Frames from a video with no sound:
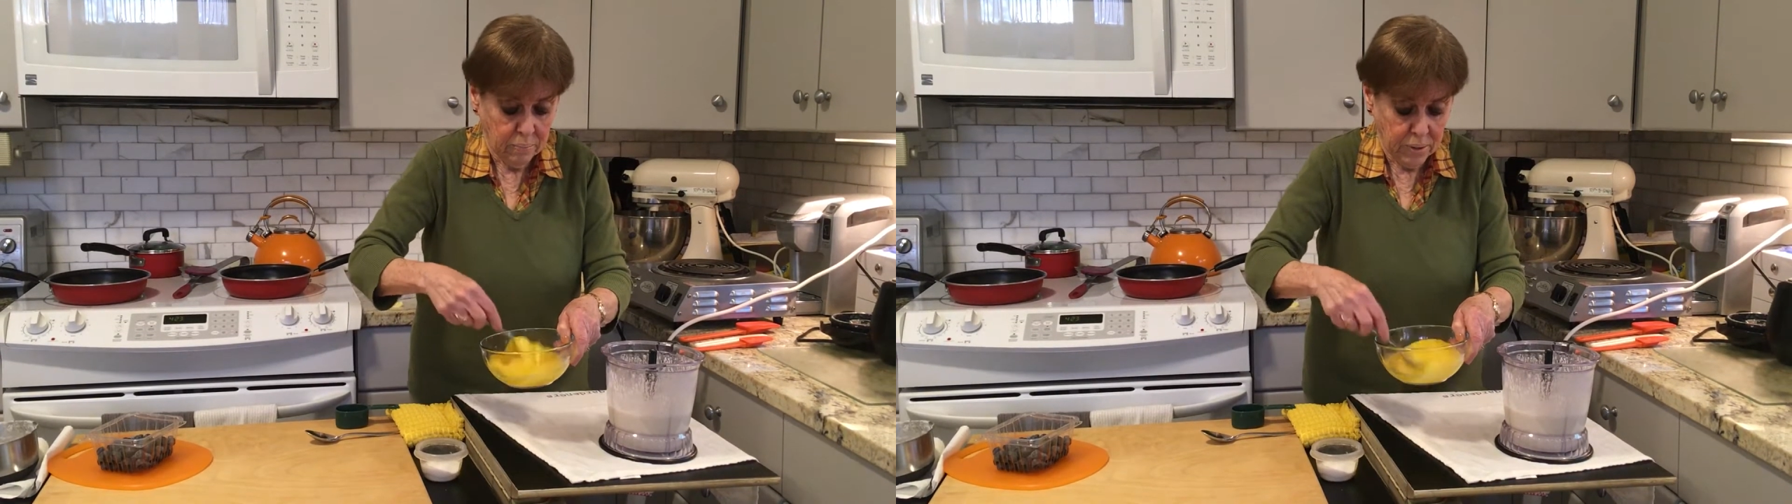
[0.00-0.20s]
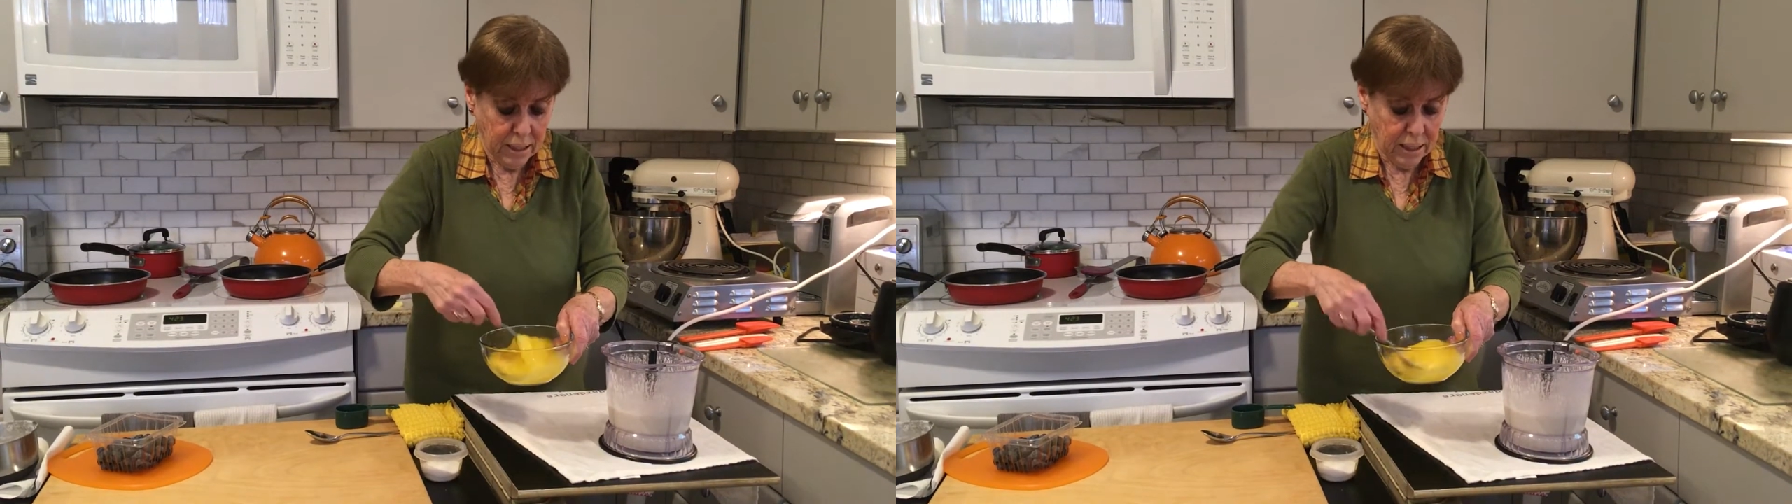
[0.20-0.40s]

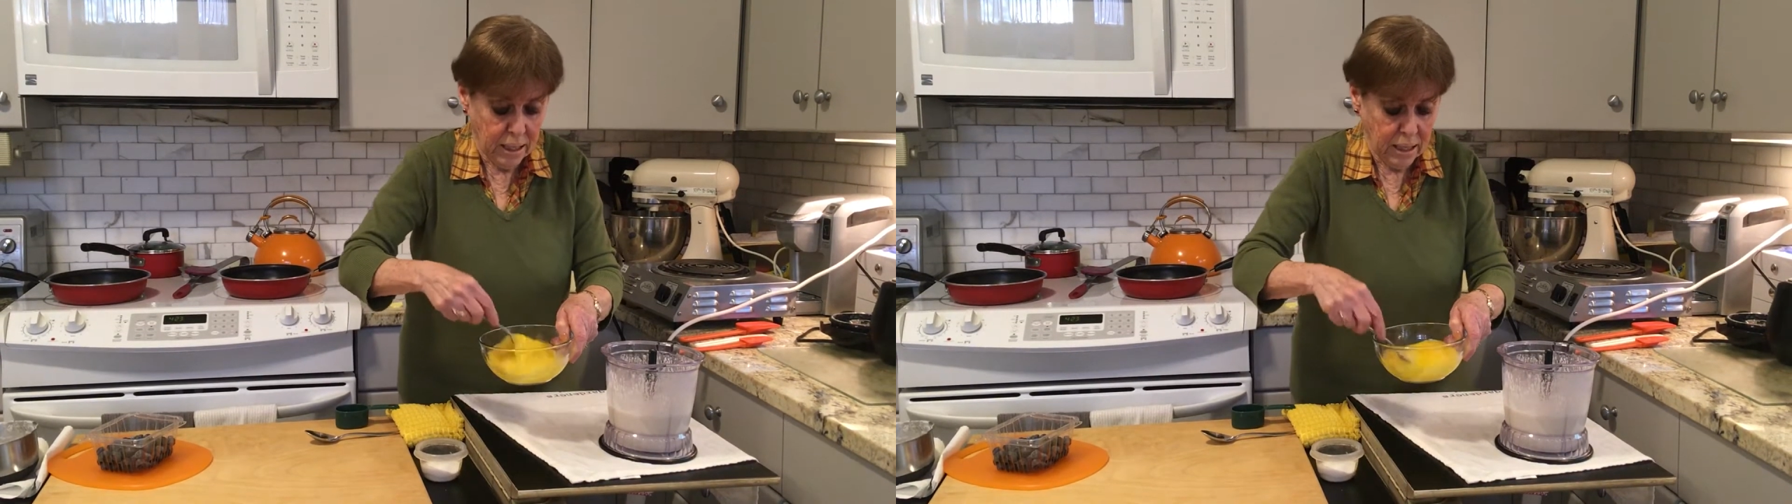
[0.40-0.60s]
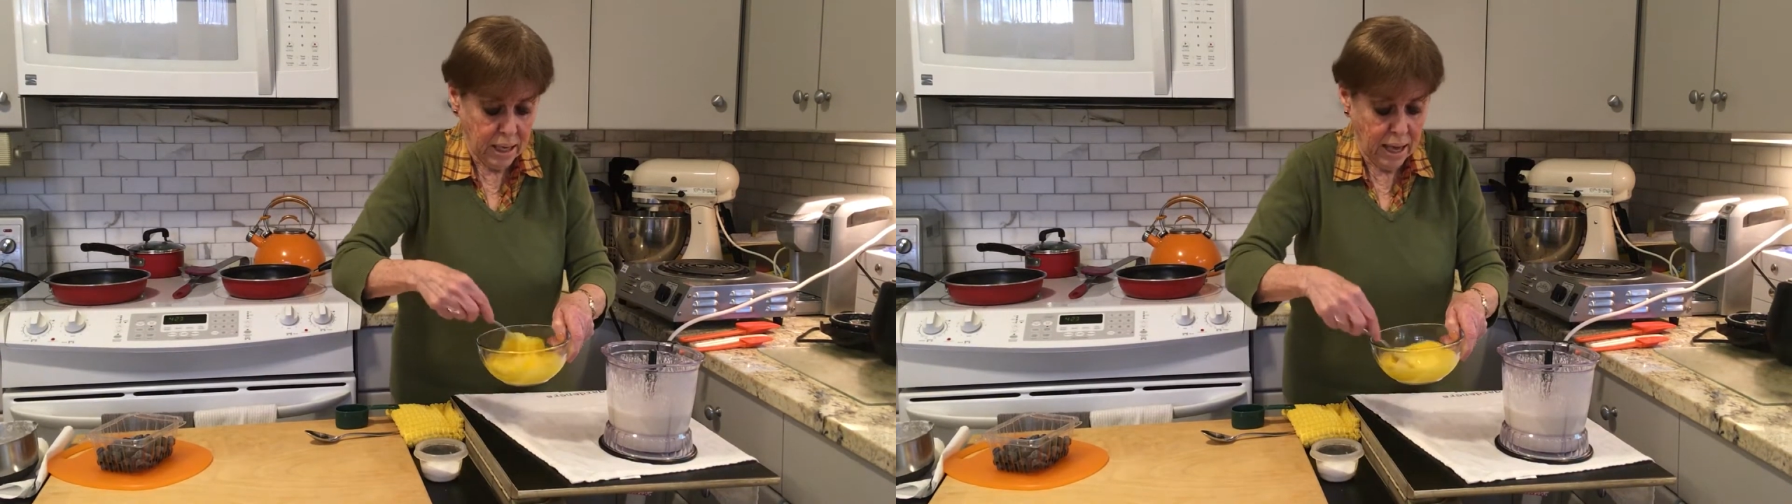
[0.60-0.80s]
There
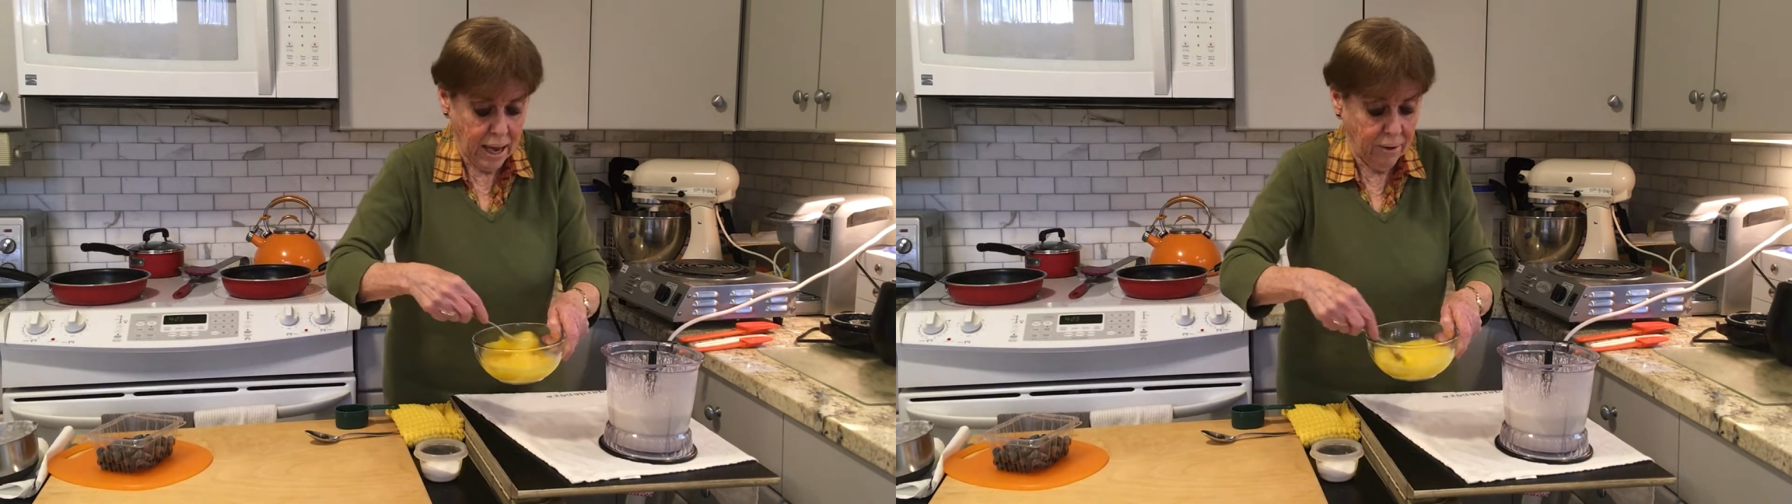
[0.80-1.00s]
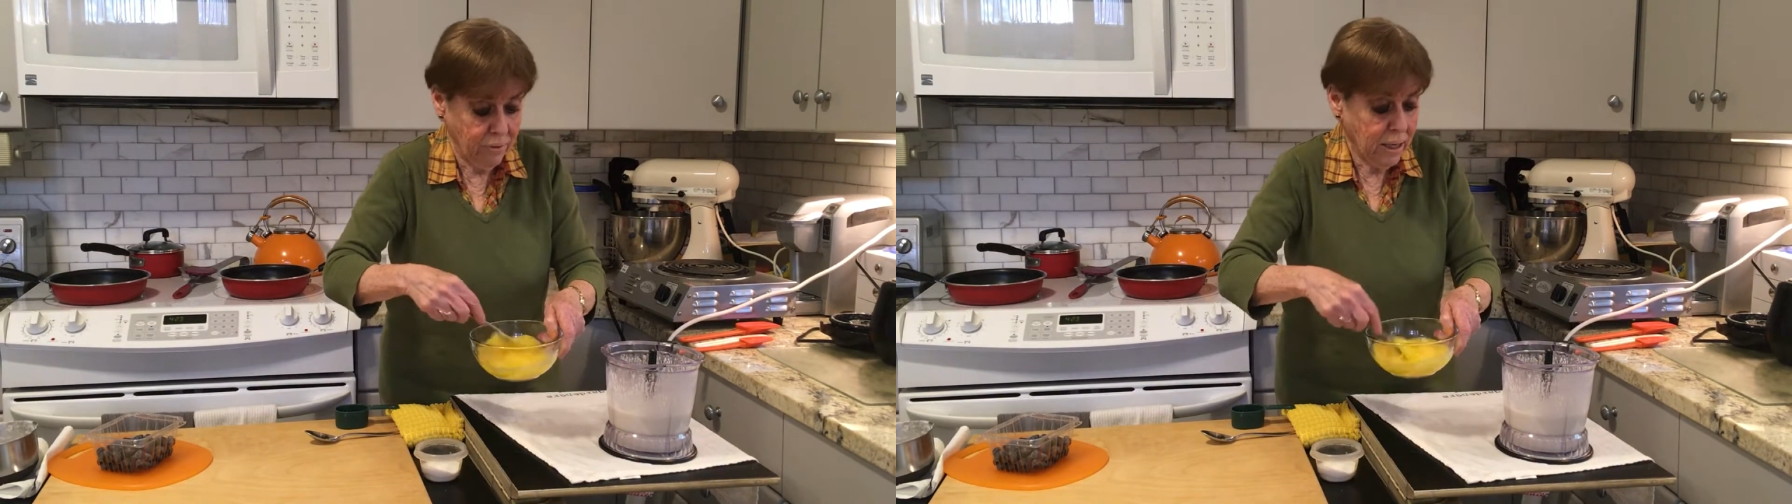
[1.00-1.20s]
you
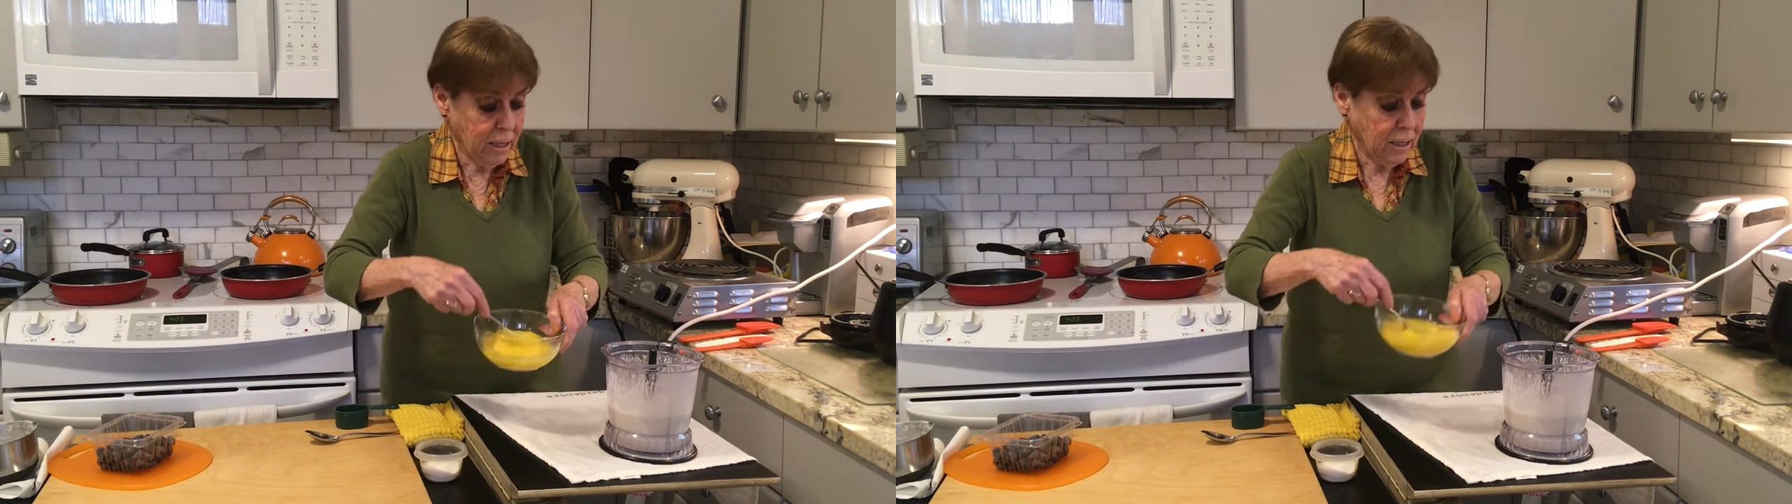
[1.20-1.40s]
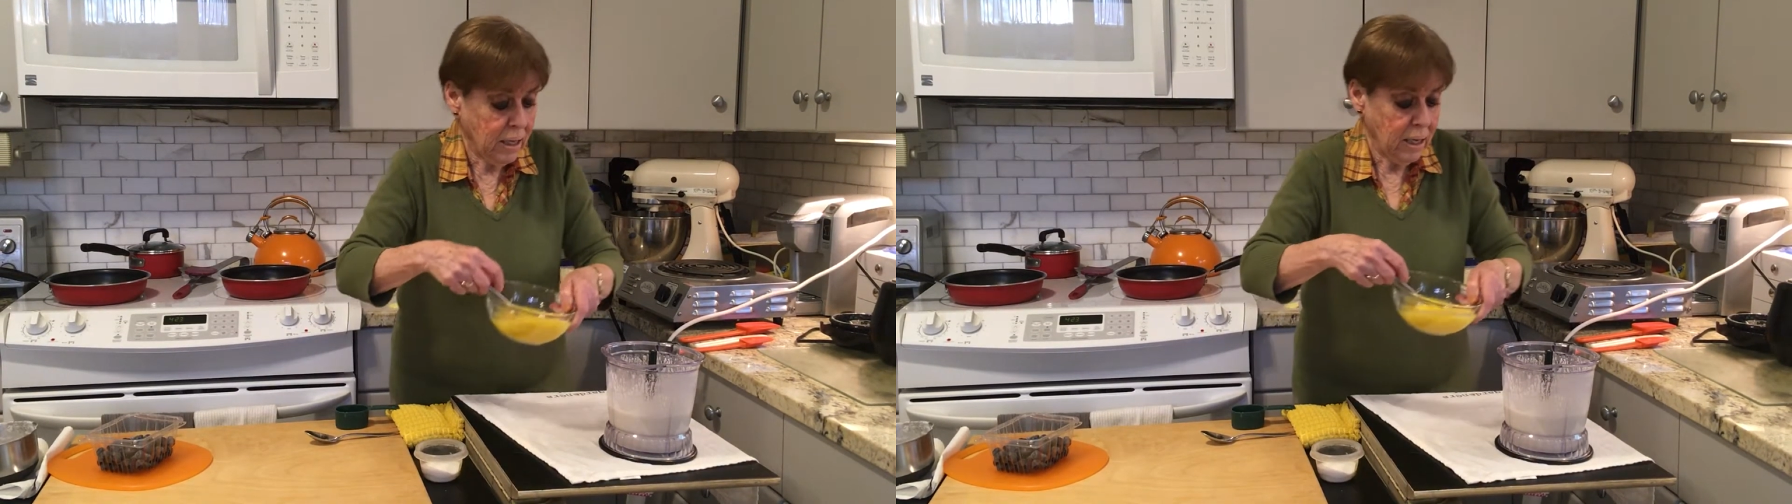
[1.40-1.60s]
have
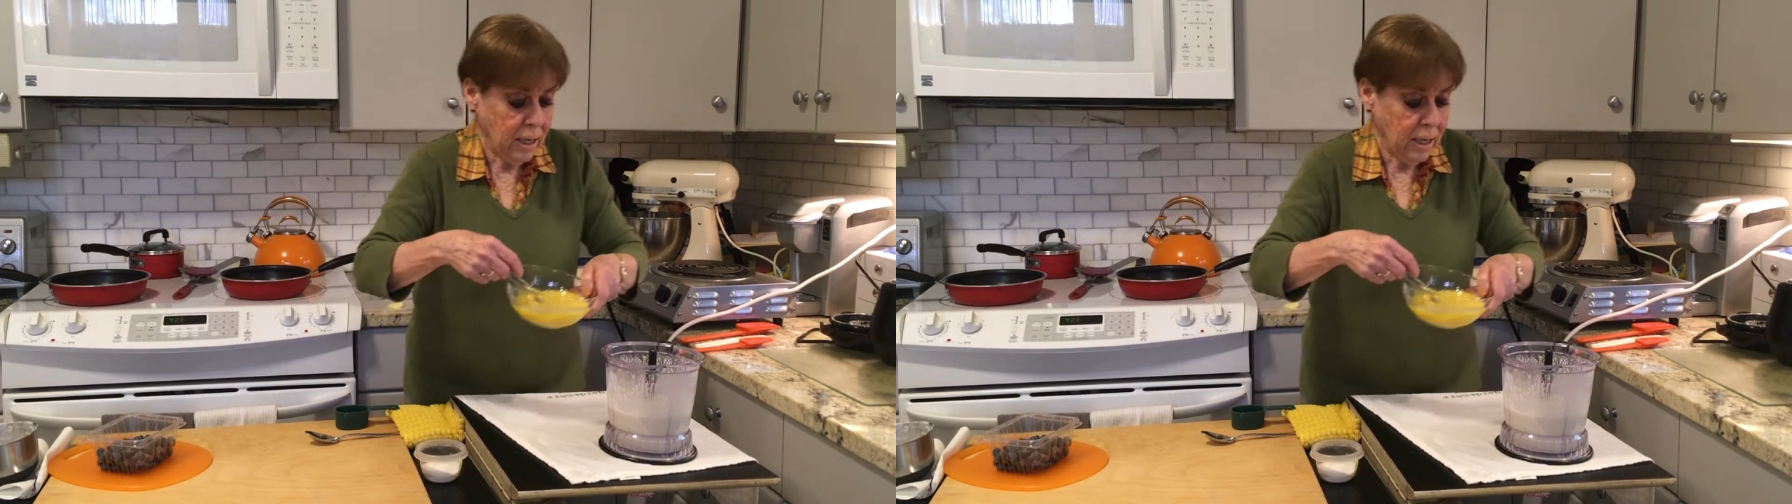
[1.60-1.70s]
it.